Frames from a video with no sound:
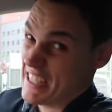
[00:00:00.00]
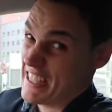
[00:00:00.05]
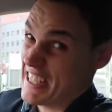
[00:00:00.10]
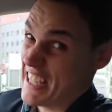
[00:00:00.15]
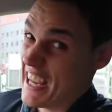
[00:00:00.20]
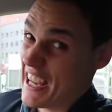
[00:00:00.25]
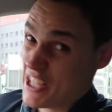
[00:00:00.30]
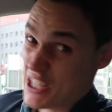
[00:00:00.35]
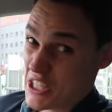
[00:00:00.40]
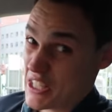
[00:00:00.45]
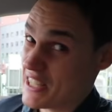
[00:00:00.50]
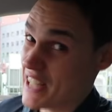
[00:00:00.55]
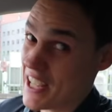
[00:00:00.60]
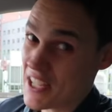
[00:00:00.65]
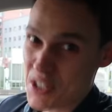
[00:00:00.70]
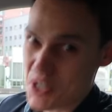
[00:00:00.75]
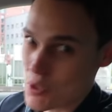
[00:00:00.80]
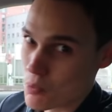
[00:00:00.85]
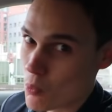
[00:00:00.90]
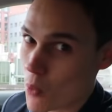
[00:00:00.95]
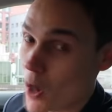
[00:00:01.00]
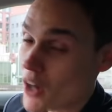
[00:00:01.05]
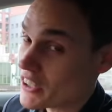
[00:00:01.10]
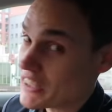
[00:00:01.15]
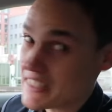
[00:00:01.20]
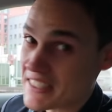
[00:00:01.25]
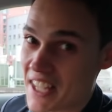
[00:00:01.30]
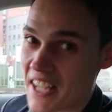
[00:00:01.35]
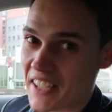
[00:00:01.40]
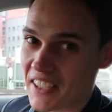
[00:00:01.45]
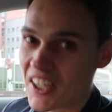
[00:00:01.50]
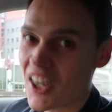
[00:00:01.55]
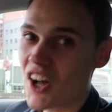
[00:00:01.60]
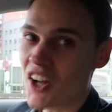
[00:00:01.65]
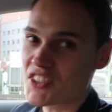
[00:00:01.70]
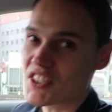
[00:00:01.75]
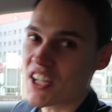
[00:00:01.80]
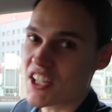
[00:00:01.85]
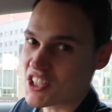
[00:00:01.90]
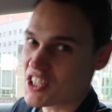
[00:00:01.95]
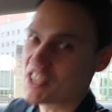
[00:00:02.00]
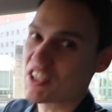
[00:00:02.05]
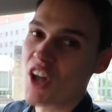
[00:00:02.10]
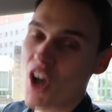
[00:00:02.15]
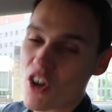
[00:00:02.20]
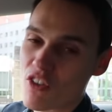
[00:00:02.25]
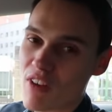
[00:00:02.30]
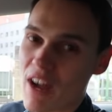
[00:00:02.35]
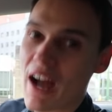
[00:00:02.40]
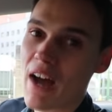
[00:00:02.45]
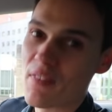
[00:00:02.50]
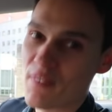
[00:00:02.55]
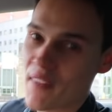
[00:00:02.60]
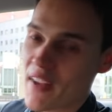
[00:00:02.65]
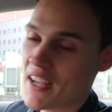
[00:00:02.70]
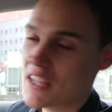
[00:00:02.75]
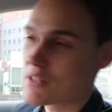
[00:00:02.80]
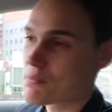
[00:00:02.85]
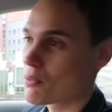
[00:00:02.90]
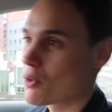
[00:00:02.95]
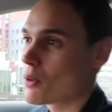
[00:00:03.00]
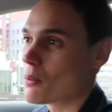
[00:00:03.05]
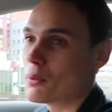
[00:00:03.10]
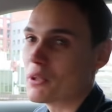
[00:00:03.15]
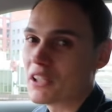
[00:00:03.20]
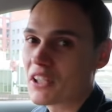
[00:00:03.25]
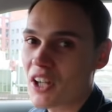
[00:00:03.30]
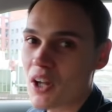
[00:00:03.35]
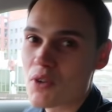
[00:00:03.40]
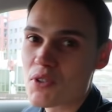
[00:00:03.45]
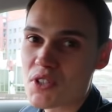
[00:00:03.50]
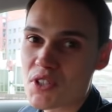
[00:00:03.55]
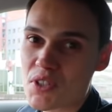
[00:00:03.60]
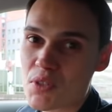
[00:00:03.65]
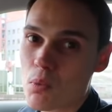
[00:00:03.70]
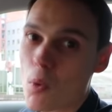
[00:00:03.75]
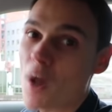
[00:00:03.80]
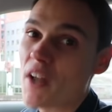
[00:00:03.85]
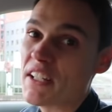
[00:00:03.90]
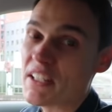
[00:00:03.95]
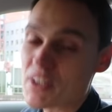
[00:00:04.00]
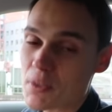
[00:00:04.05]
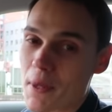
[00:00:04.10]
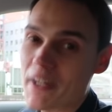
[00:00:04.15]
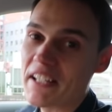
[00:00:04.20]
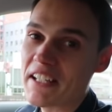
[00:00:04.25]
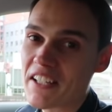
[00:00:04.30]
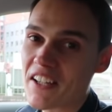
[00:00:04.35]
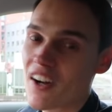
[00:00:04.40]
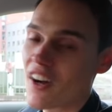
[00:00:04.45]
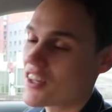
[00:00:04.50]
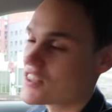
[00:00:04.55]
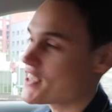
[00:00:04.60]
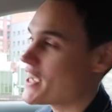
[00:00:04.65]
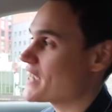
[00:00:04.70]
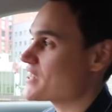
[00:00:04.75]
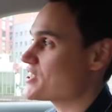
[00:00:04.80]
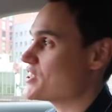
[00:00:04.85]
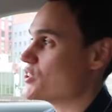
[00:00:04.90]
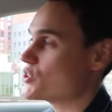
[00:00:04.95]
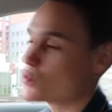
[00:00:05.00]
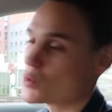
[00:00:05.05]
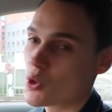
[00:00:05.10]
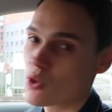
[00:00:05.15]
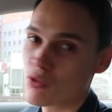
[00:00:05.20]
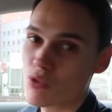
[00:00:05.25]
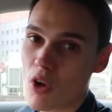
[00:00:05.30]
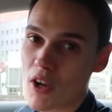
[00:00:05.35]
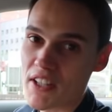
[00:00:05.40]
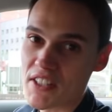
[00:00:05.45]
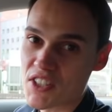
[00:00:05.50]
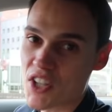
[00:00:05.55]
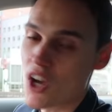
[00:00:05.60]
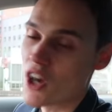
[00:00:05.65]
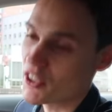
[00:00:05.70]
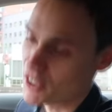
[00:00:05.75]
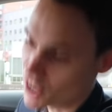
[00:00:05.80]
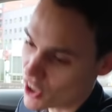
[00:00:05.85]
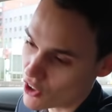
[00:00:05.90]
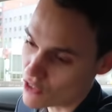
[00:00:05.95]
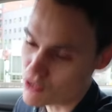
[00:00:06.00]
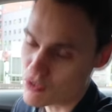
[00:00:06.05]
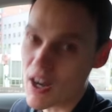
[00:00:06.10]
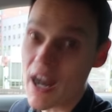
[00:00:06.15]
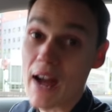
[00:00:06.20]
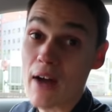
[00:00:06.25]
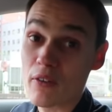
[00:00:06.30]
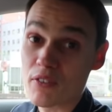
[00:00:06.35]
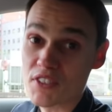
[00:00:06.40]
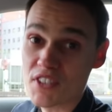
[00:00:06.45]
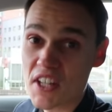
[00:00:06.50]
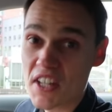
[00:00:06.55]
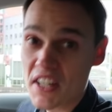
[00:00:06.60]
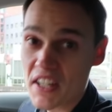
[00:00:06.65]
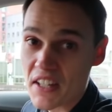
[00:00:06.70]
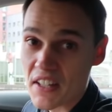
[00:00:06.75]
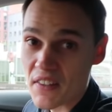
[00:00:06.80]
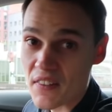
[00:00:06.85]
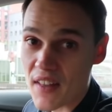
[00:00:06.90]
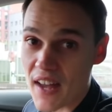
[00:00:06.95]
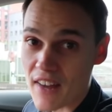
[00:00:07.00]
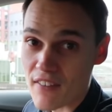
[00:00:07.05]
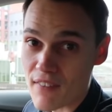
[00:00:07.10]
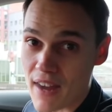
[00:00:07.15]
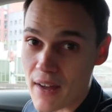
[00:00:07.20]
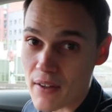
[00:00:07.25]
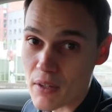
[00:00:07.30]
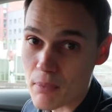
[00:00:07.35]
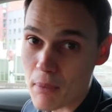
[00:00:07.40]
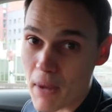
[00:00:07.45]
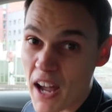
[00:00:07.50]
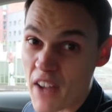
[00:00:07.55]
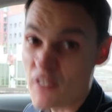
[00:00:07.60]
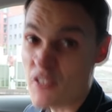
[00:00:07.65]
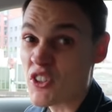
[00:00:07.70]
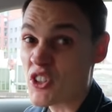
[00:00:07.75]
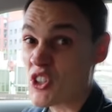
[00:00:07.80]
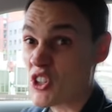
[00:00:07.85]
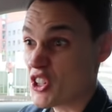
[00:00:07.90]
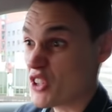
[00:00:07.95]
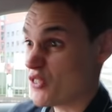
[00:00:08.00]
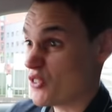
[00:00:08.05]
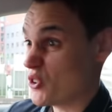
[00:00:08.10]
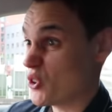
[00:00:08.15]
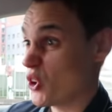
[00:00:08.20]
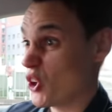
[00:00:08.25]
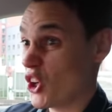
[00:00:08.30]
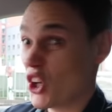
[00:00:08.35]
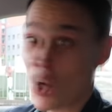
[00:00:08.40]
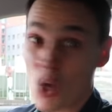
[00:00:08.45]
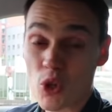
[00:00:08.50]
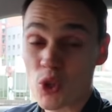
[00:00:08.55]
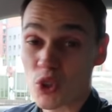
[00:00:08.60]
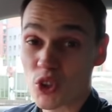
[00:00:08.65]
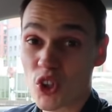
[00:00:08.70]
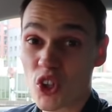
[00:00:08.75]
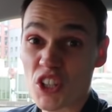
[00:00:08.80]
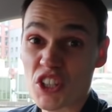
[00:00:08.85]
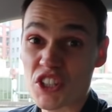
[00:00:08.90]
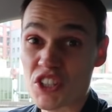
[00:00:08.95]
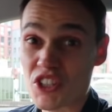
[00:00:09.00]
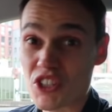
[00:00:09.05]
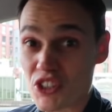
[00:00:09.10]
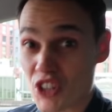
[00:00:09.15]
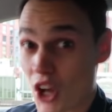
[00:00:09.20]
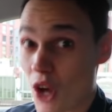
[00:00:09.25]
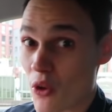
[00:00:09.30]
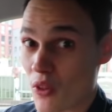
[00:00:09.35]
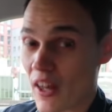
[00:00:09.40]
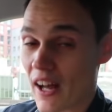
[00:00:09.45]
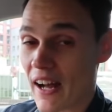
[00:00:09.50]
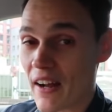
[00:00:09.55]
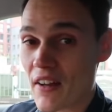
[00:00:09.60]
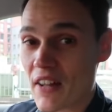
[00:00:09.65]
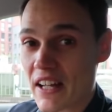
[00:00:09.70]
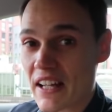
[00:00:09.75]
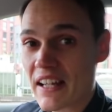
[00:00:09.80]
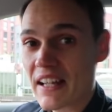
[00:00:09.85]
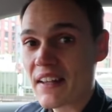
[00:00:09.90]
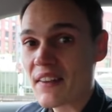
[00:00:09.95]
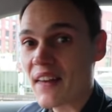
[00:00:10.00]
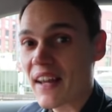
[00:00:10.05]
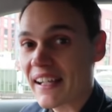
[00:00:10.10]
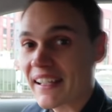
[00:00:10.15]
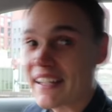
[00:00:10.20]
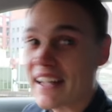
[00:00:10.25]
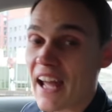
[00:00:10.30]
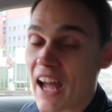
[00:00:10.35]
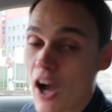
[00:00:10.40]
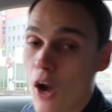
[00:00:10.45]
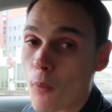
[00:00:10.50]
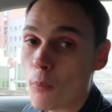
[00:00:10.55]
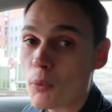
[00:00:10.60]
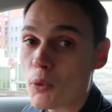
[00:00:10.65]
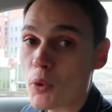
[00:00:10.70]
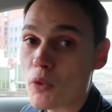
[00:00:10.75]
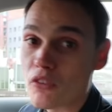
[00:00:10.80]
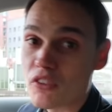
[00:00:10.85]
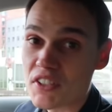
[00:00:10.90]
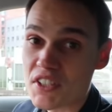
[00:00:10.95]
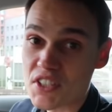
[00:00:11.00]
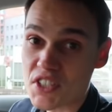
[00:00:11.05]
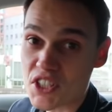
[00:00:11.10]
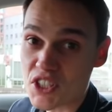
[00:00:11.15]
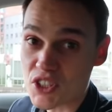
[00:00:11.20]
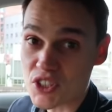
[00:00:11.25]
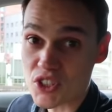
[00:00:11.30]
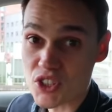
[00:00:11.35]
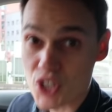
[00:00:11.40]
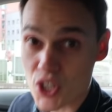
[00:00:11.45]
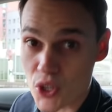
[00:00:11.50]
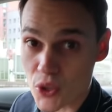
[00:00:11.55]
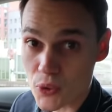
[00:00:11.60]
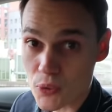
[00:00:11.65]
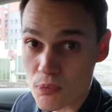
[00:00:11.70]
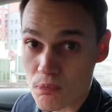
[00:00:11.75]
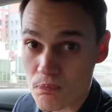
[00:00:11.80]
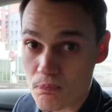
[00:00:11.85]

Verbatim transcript: guess less than one in 10 cars actually go round there. It's probably closer to one in 20 cars actually do a right turn and go round that roundabout. If you if you've got local knowledge and you know that, that can help you with your decision too.